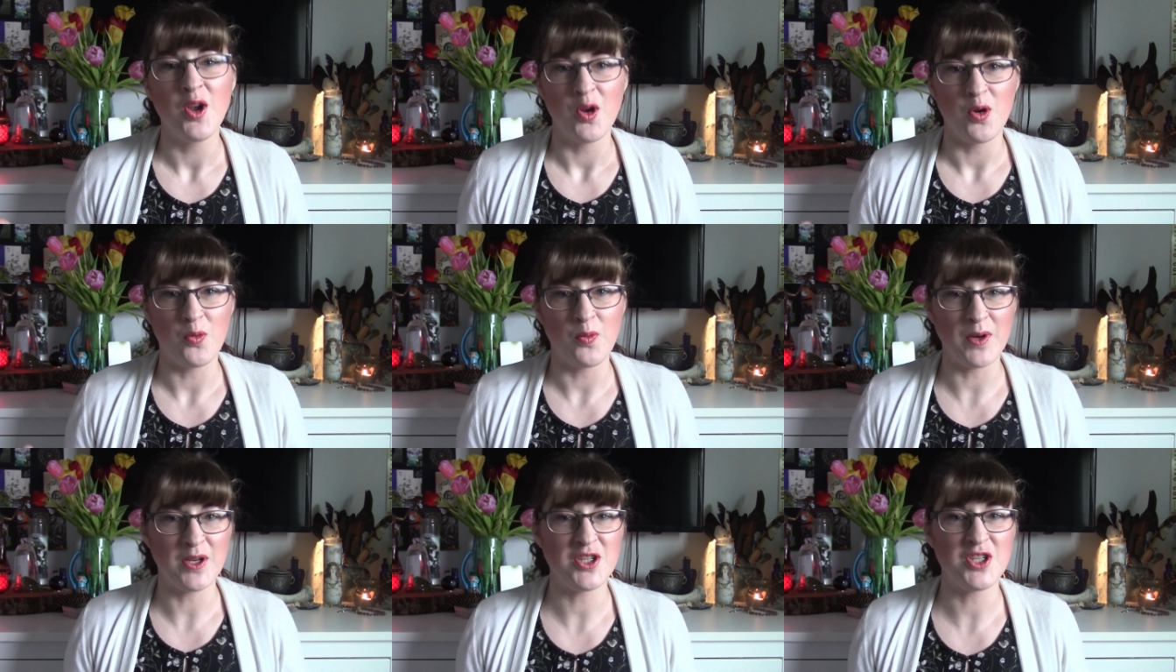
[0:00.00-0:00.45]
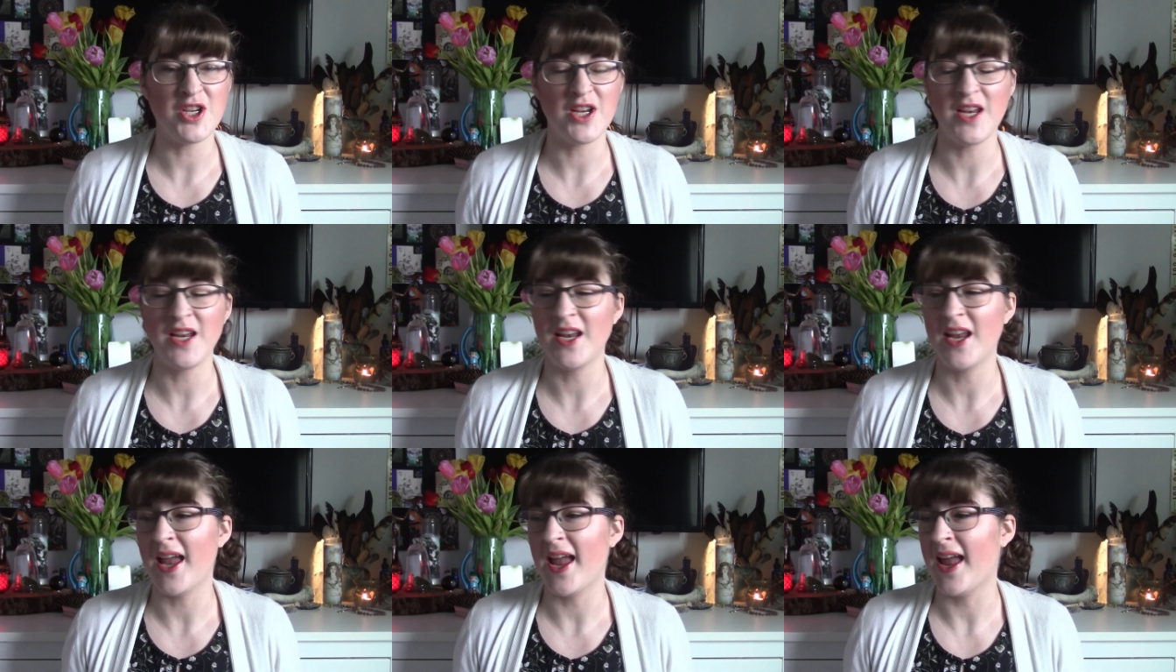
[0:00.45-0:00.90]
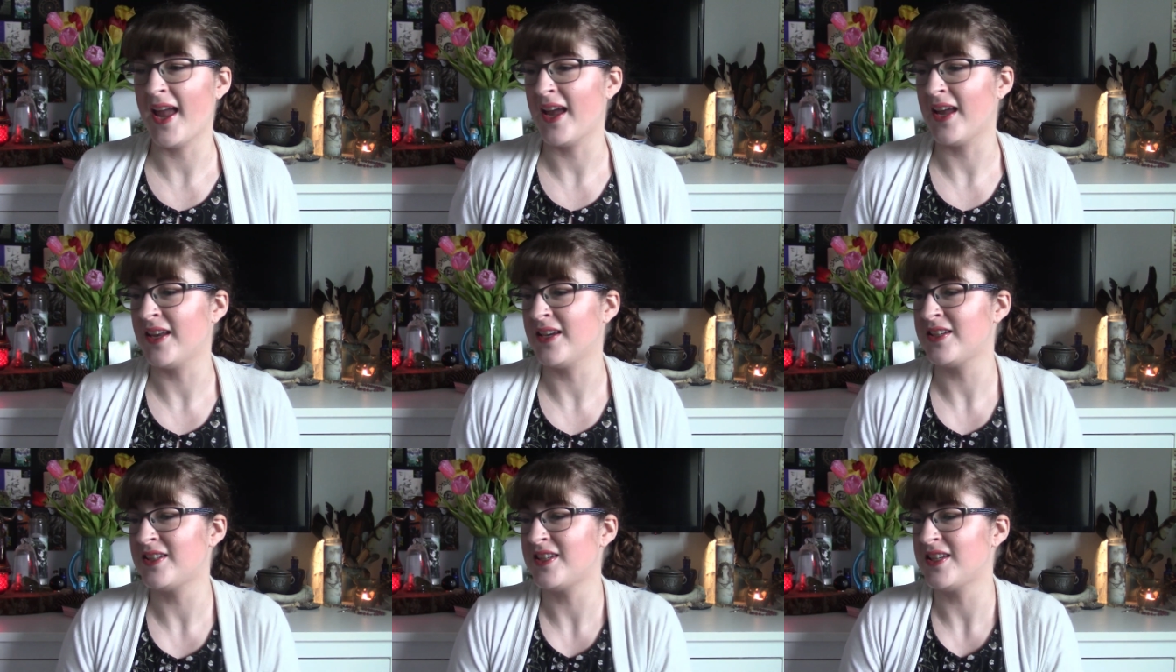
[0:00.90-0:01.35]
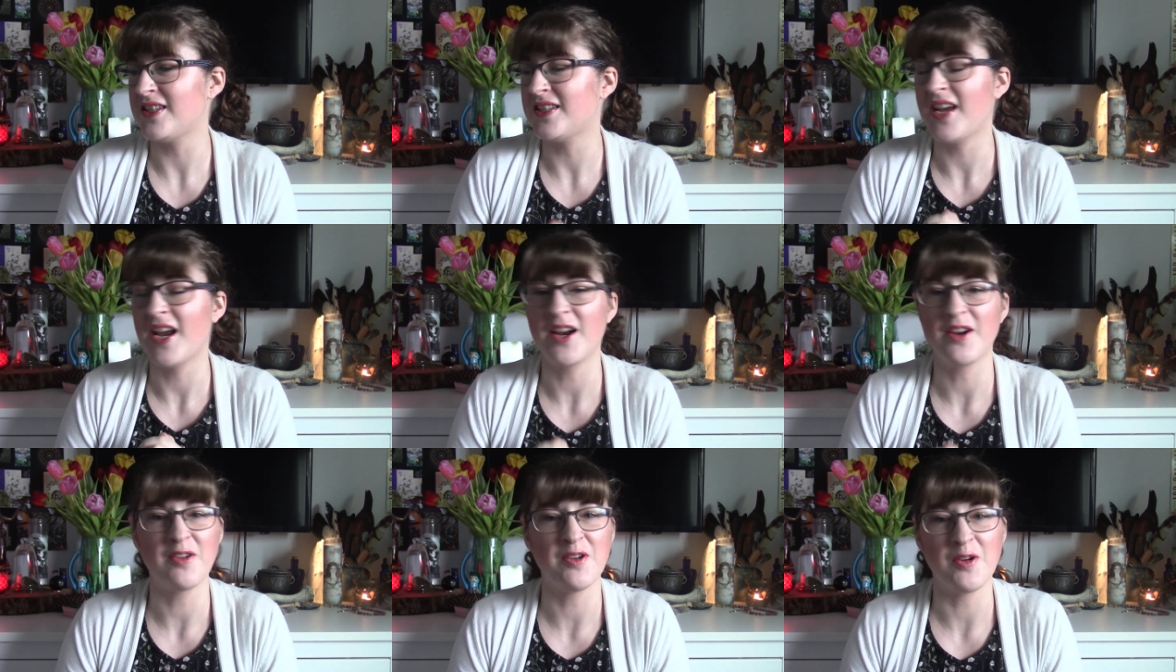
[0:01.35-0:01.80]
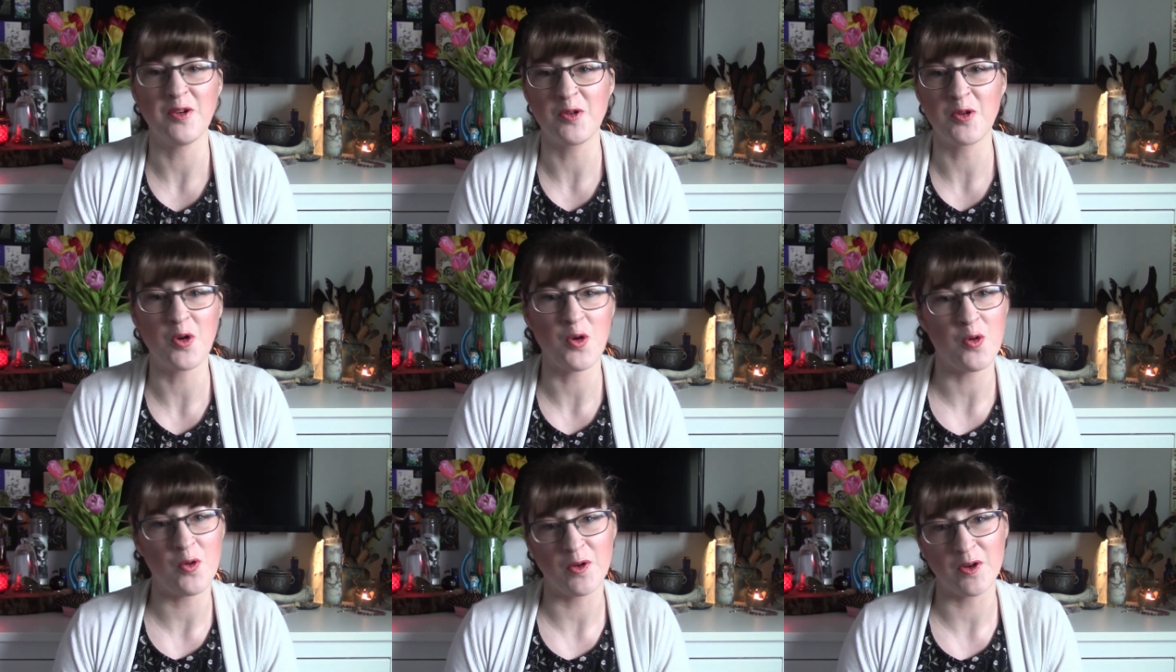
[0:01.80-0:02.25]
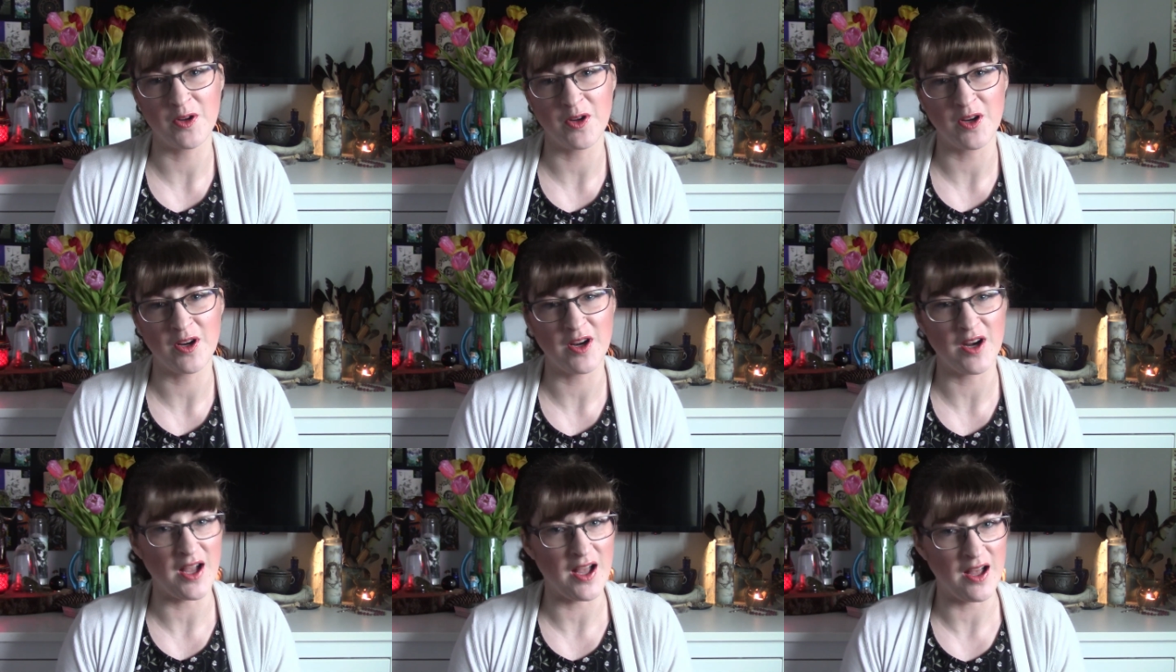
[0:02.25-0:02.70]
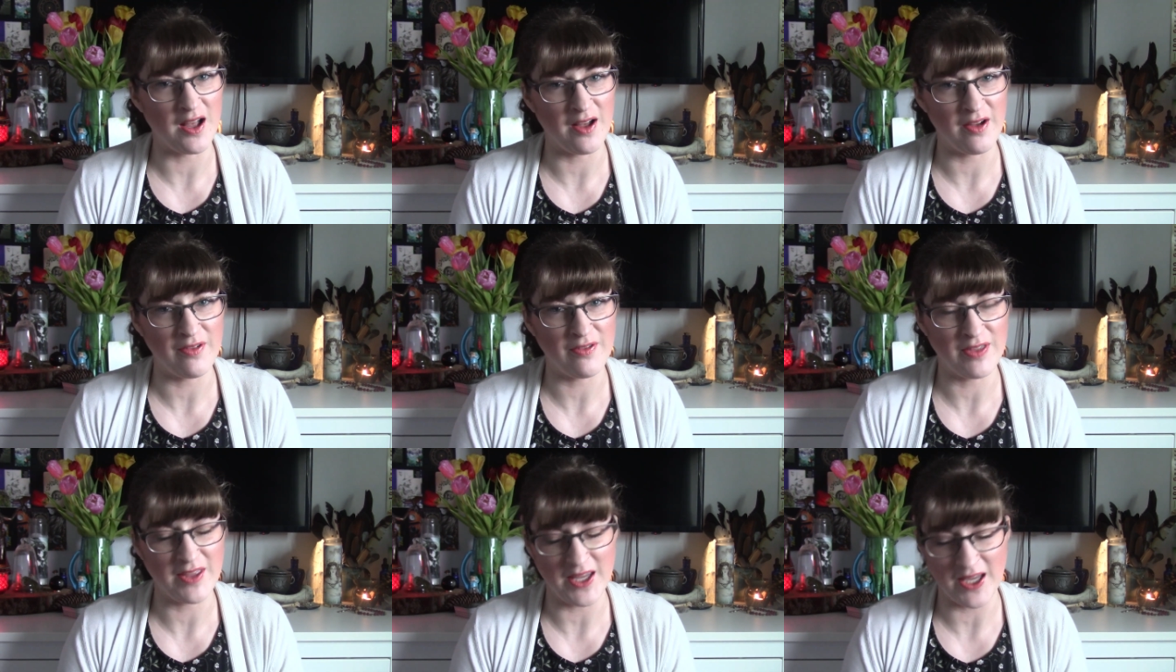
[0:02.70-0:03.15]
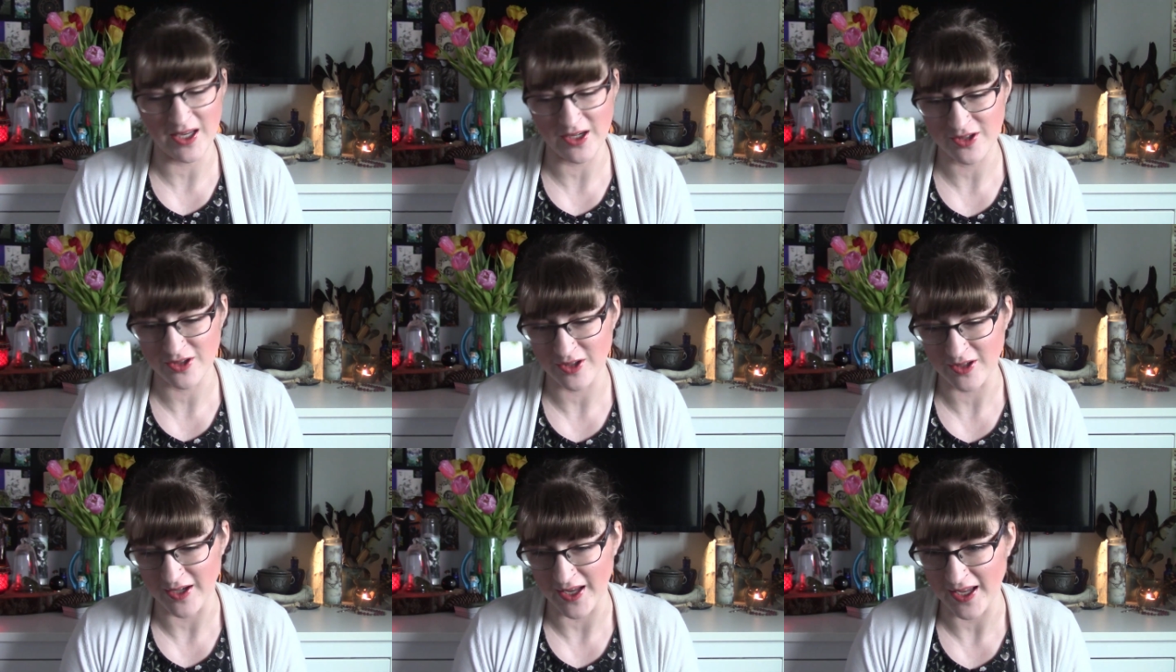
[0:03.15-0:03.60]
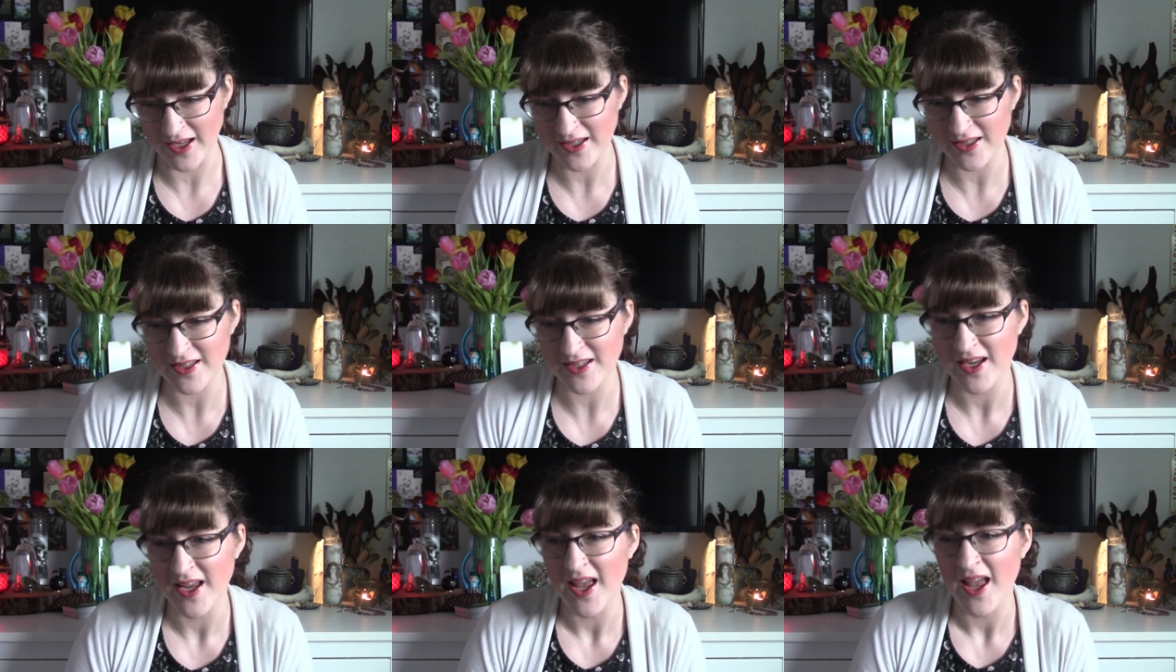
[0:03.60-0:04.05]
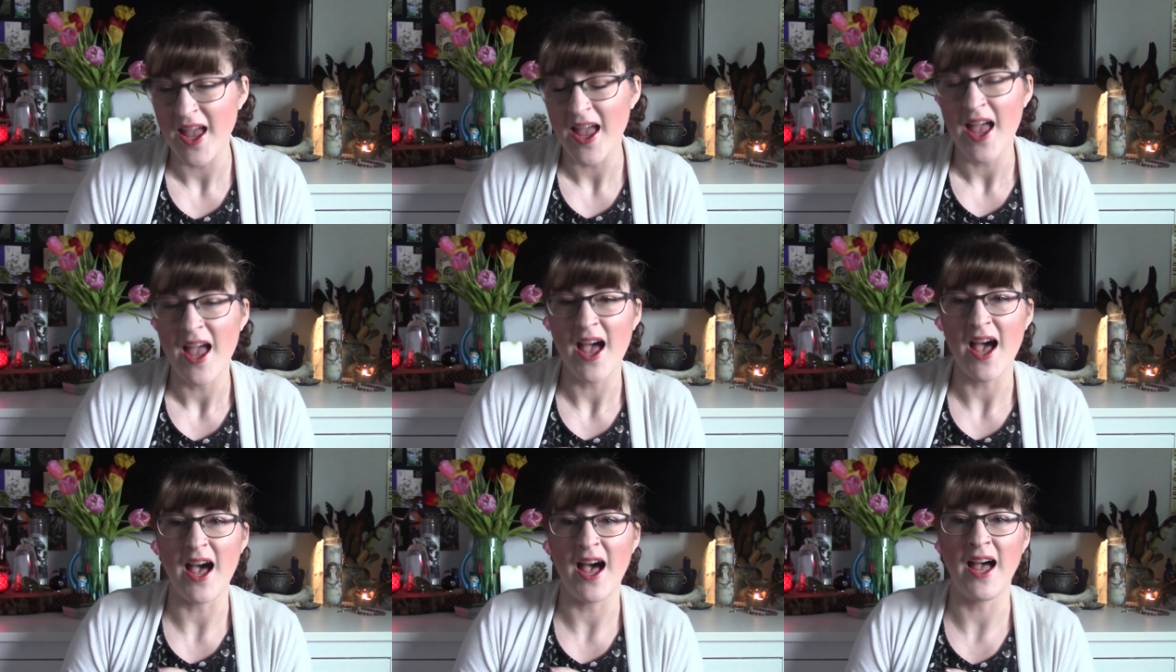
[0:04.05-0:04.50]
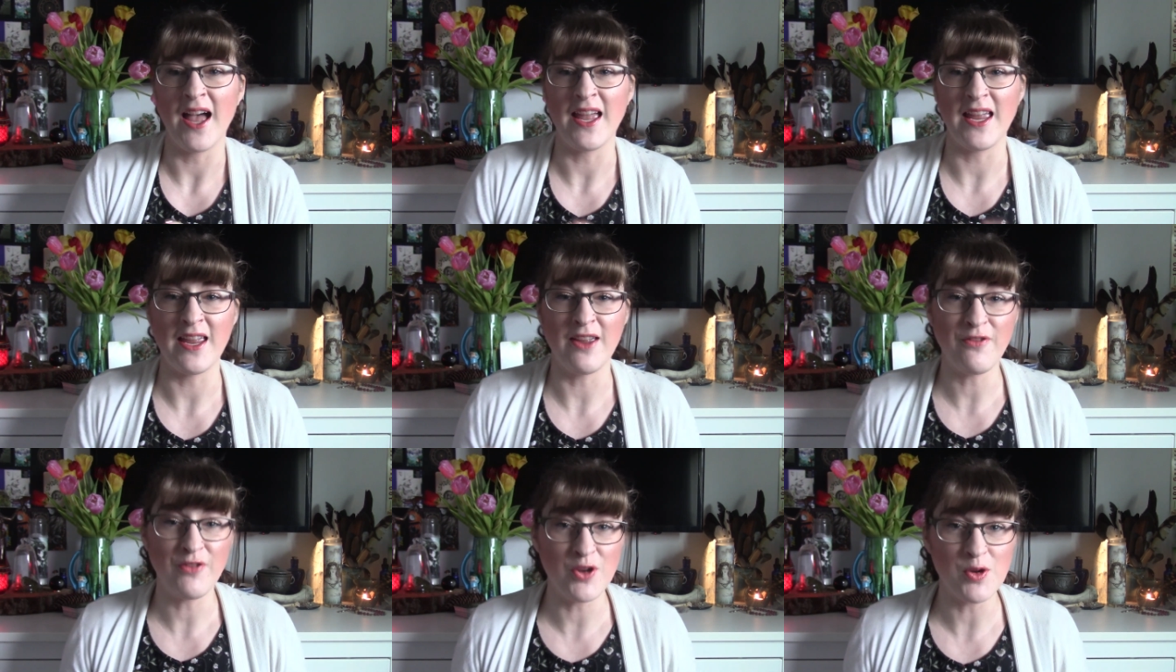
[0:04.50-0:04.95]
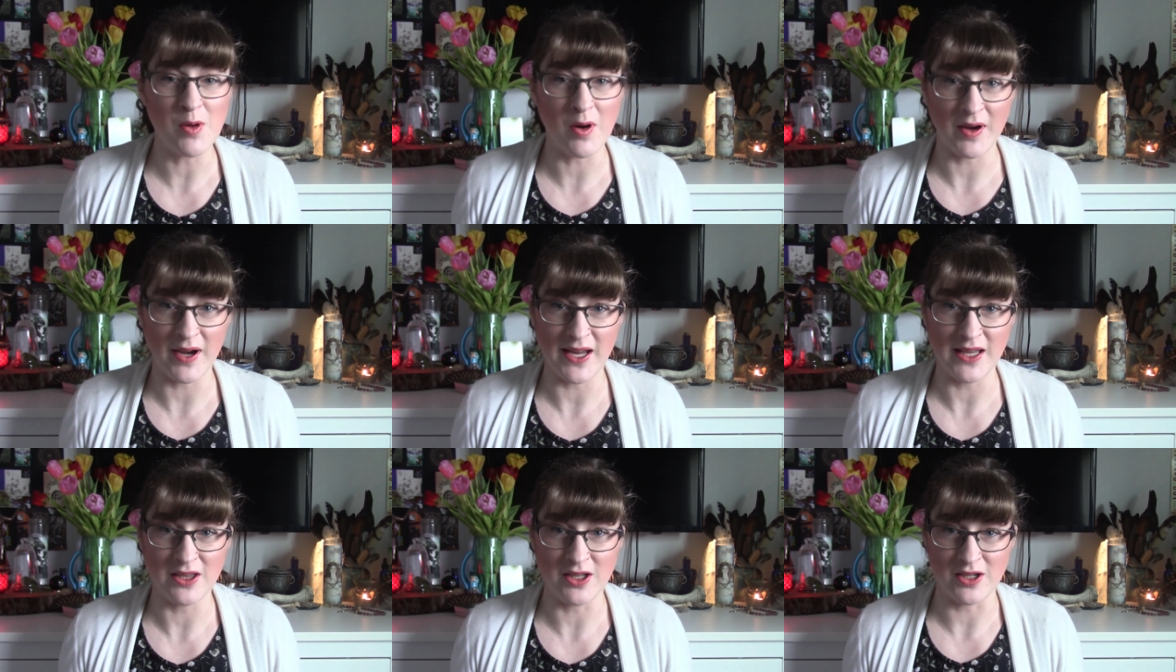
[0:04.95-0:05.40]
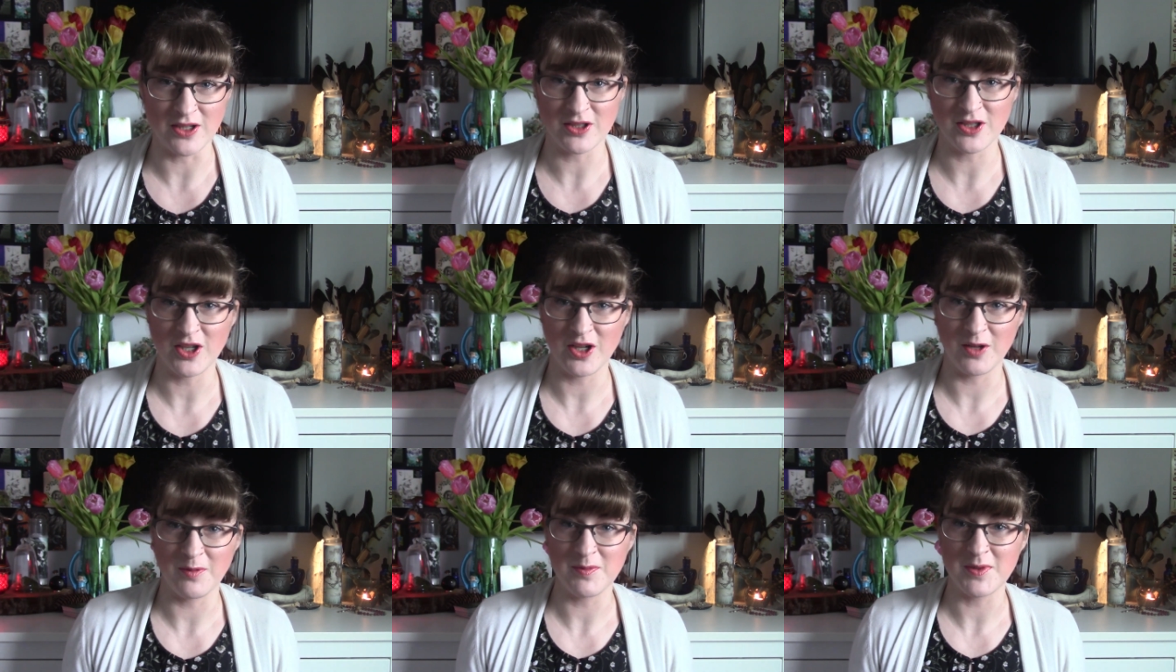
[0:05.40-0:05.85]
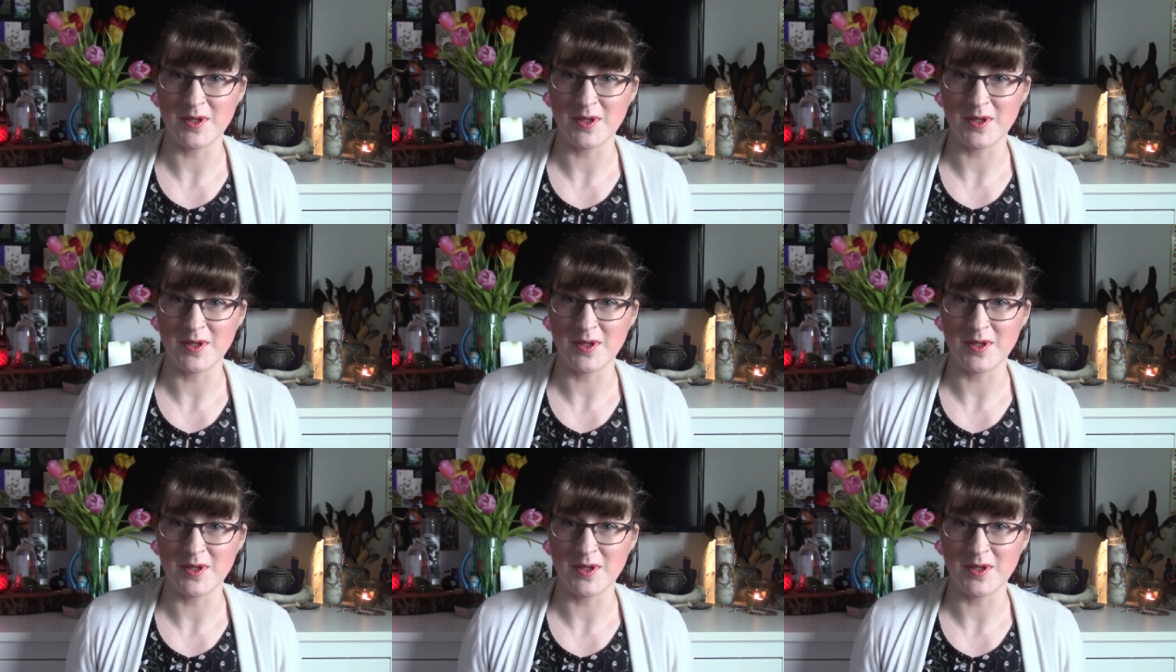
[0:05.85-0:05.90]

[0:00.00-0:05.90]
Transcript: witchy and tarot corner of the internet. If you are a long-term